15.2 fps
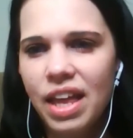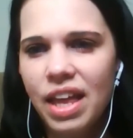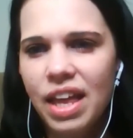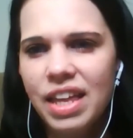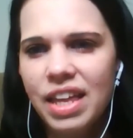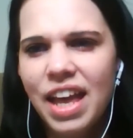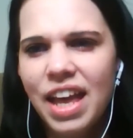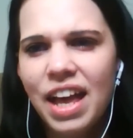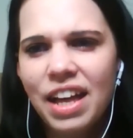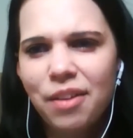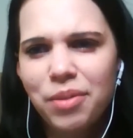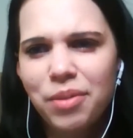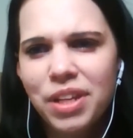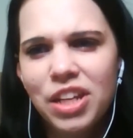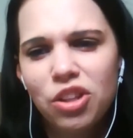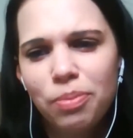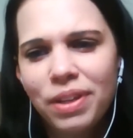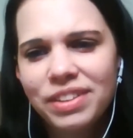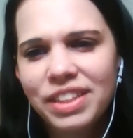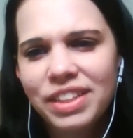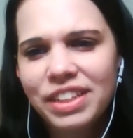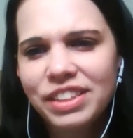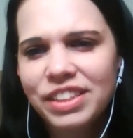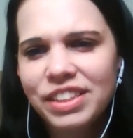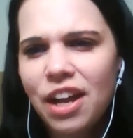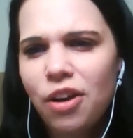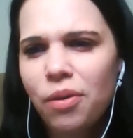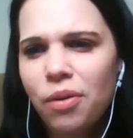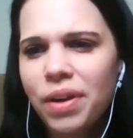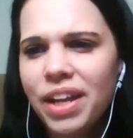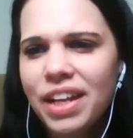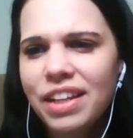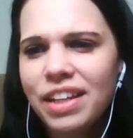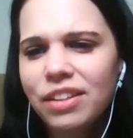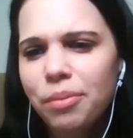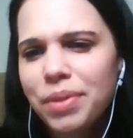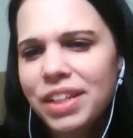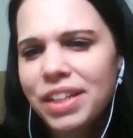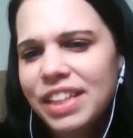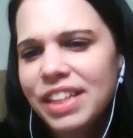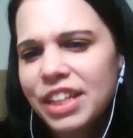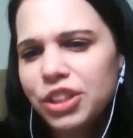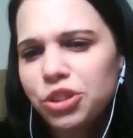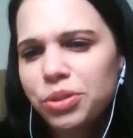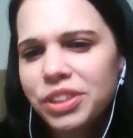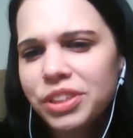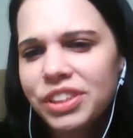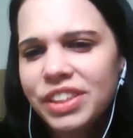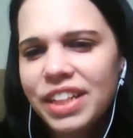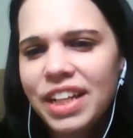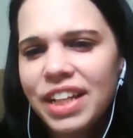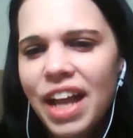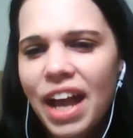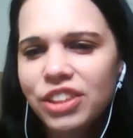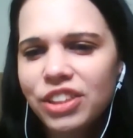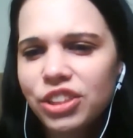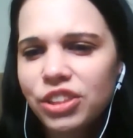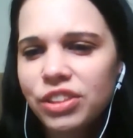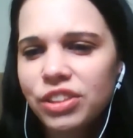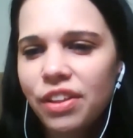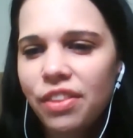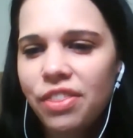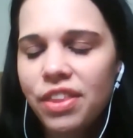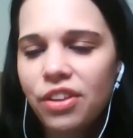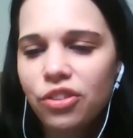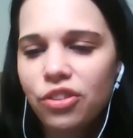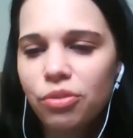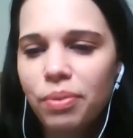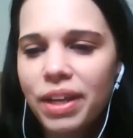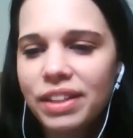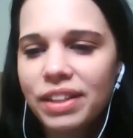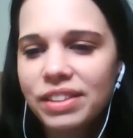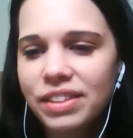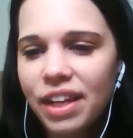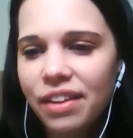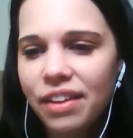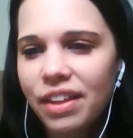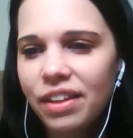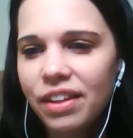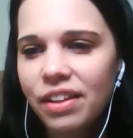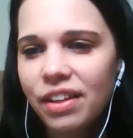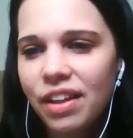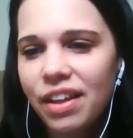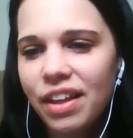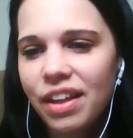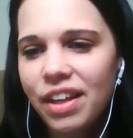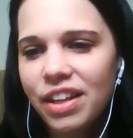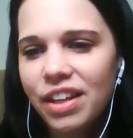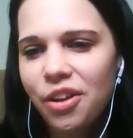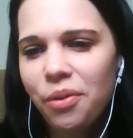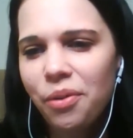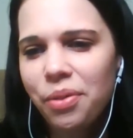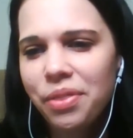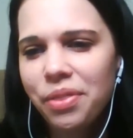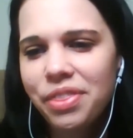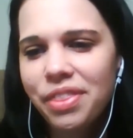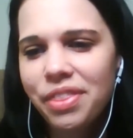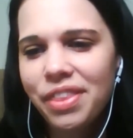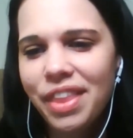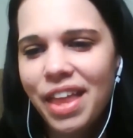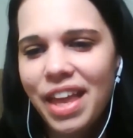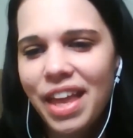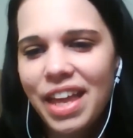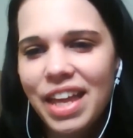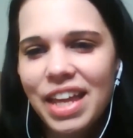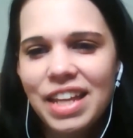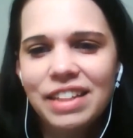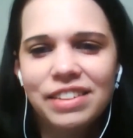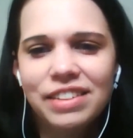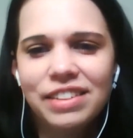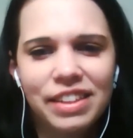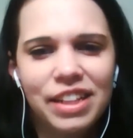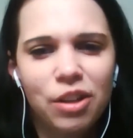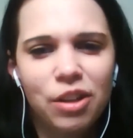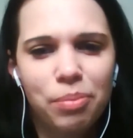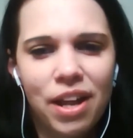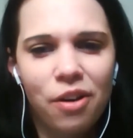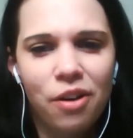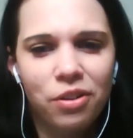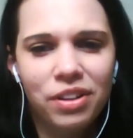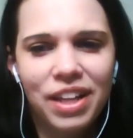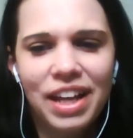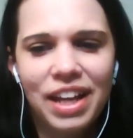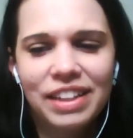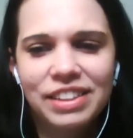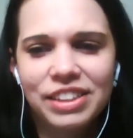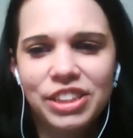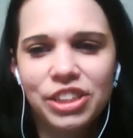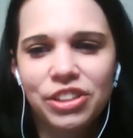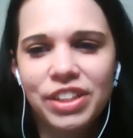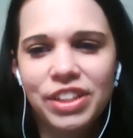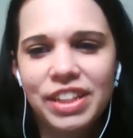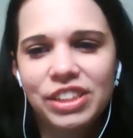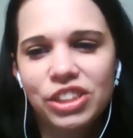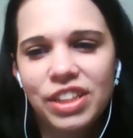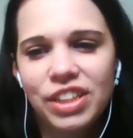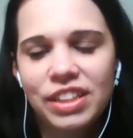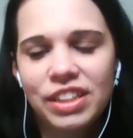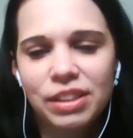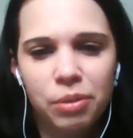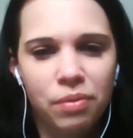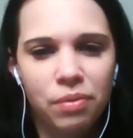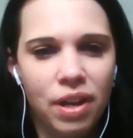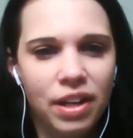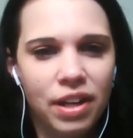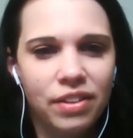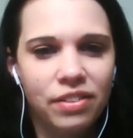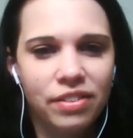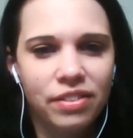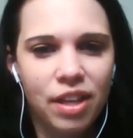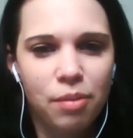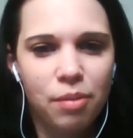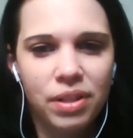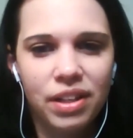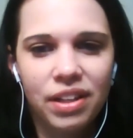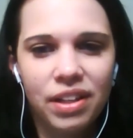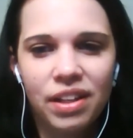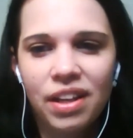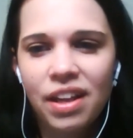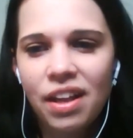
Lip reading: Yeah, I mean, he's by Tiz now. He's interesting. This race, I think, he's a little bit outclassed here. He just hasn't been running in this company.